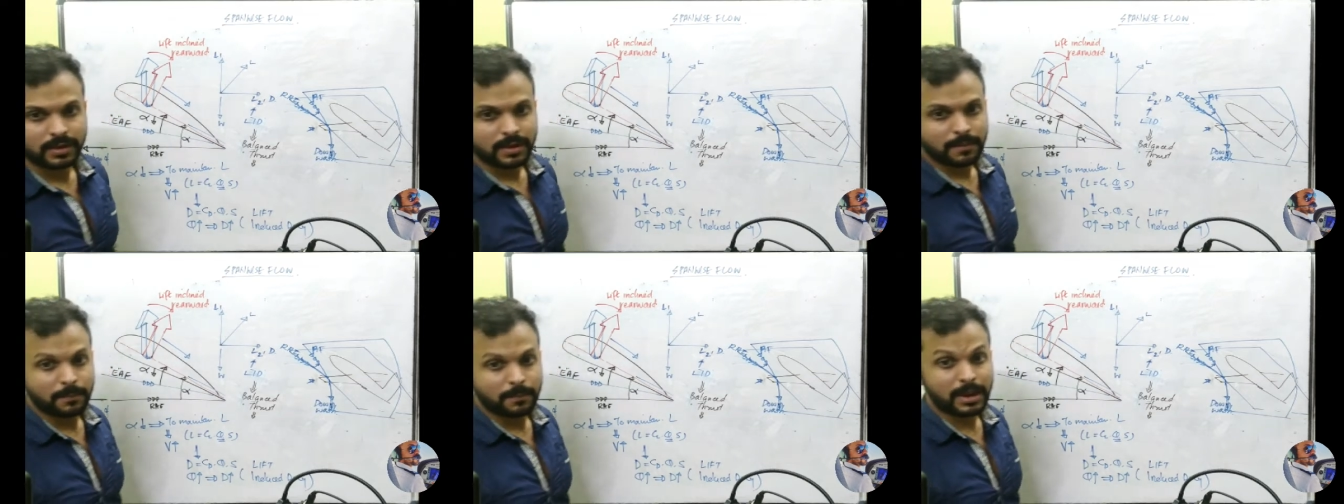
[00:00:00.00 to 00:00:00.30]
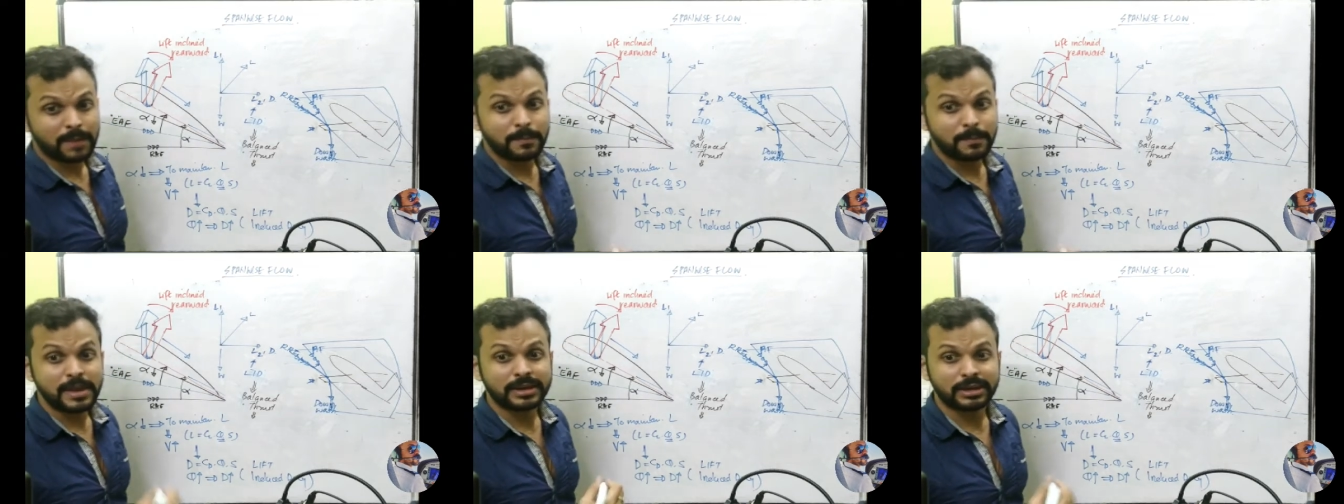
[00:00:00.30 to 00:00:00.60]

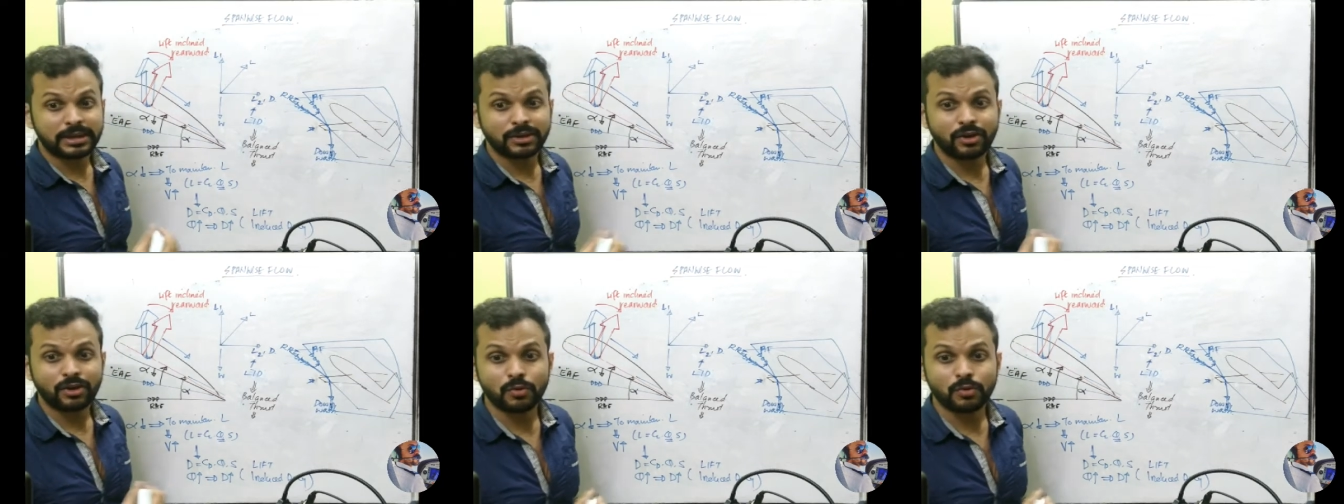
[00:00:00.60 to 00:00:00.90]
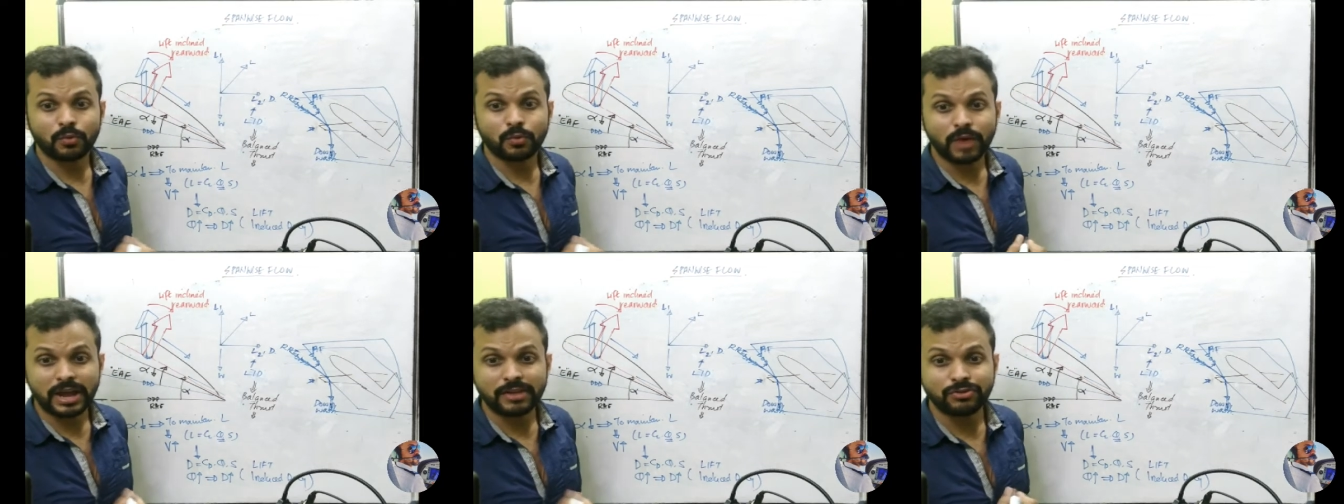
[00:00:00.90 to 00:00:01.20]
By making
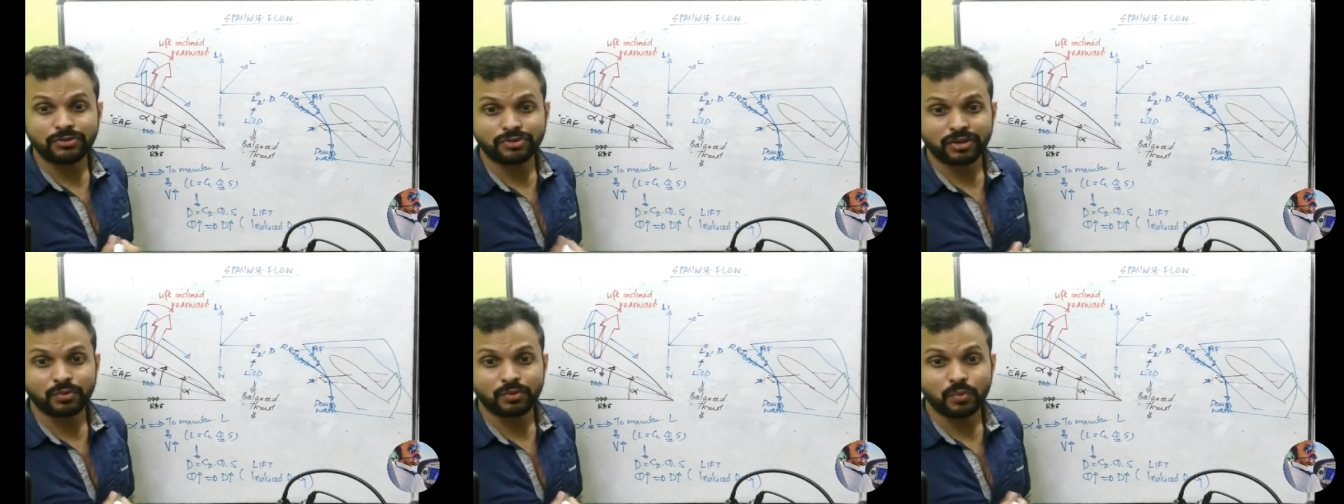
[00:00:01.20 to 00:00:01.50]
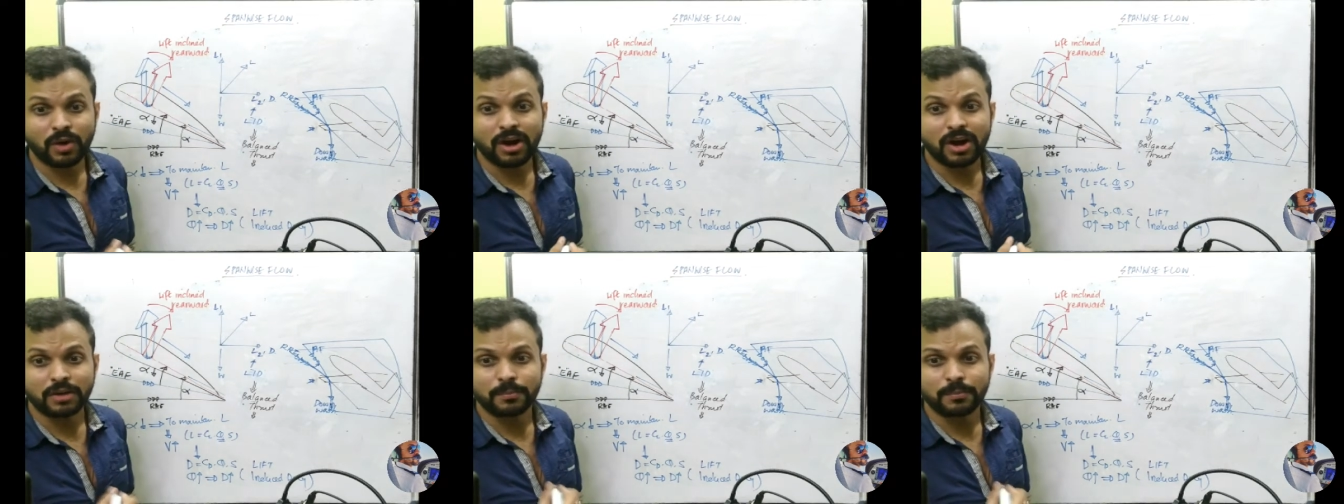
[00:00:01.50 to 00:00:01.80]
your
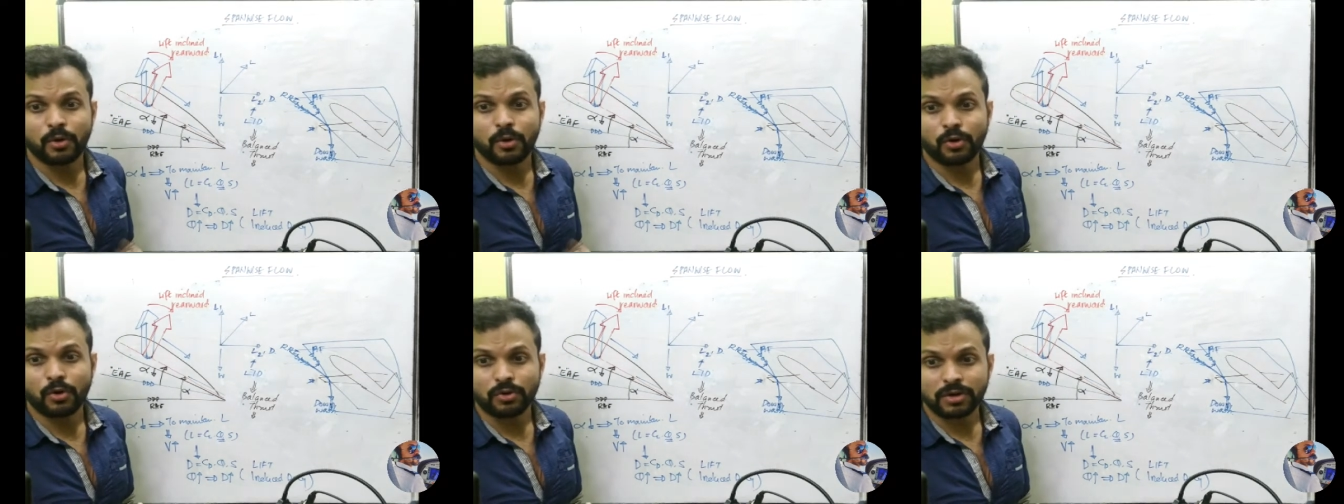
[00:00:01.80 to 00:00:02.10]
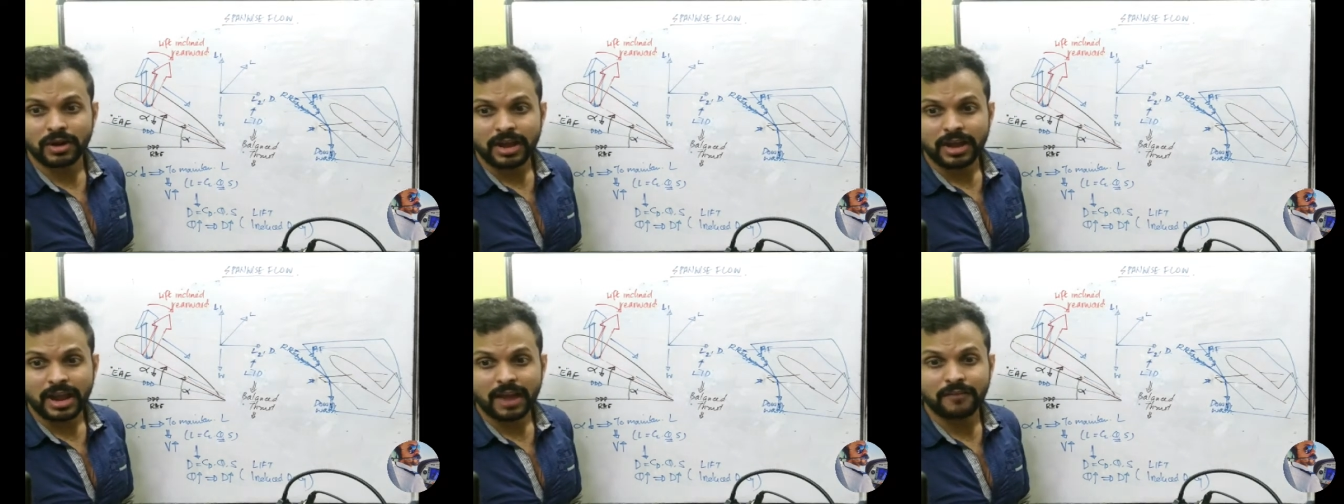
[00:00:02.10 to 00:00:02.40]
engine work
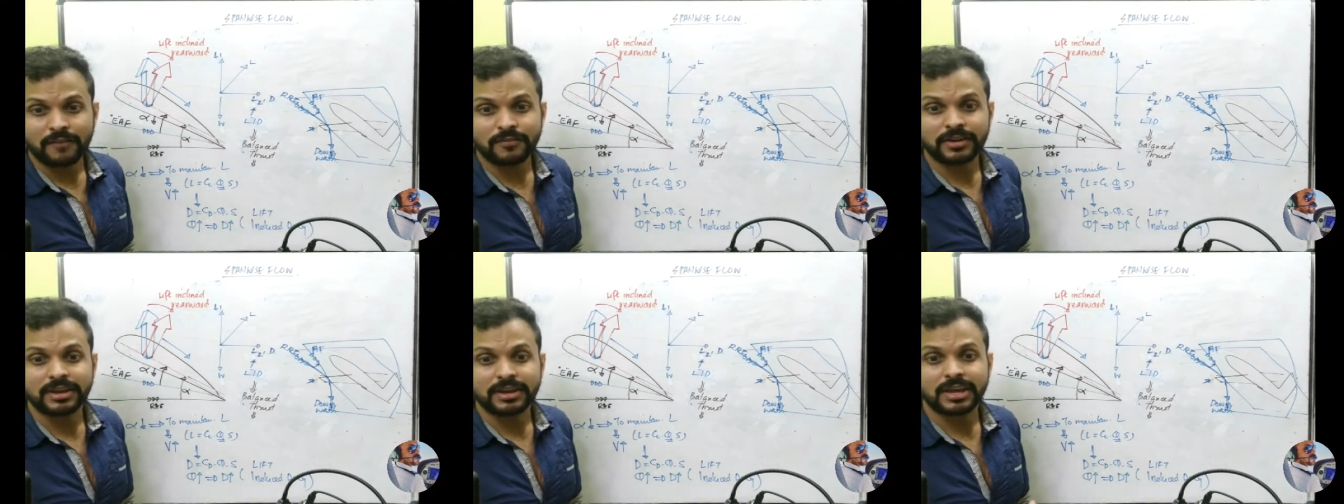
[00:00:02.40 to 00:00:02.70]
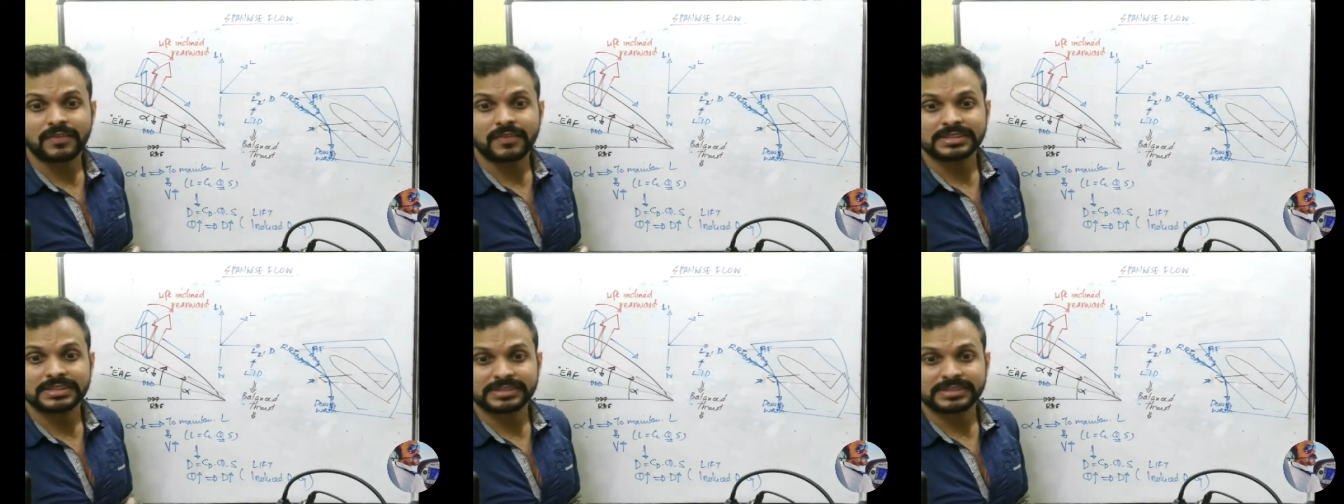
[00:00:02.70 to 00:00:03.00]
more every
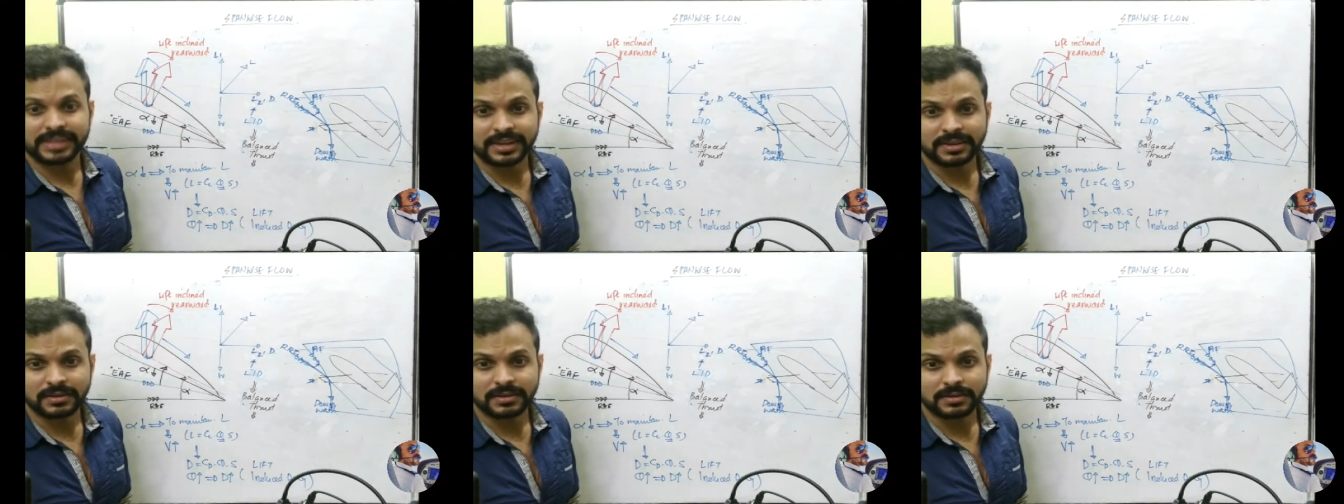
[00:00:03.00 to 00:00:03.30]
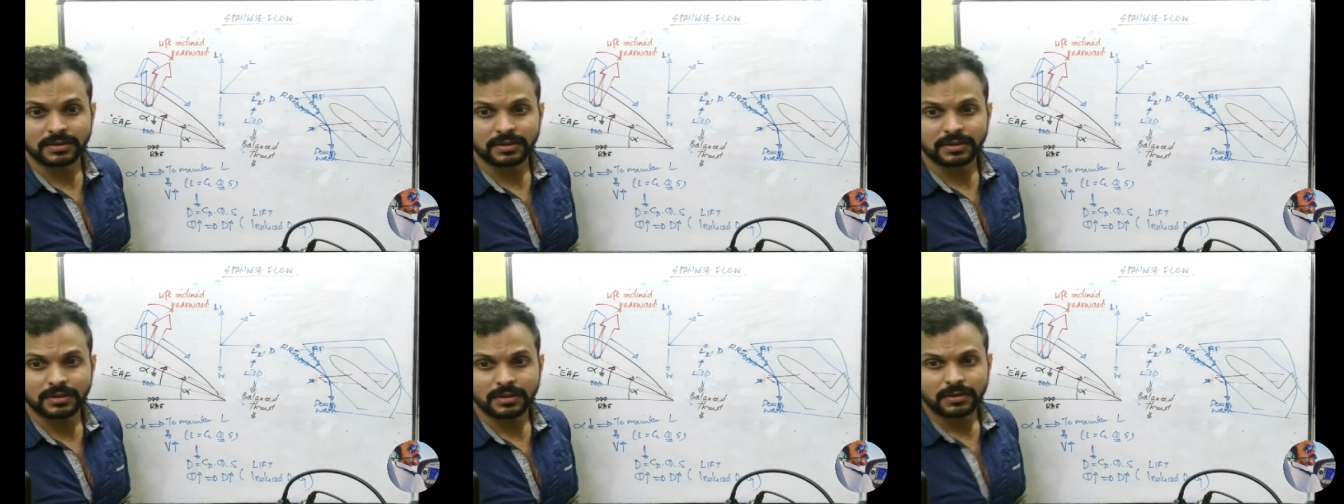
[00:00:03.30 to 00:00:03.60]
given second.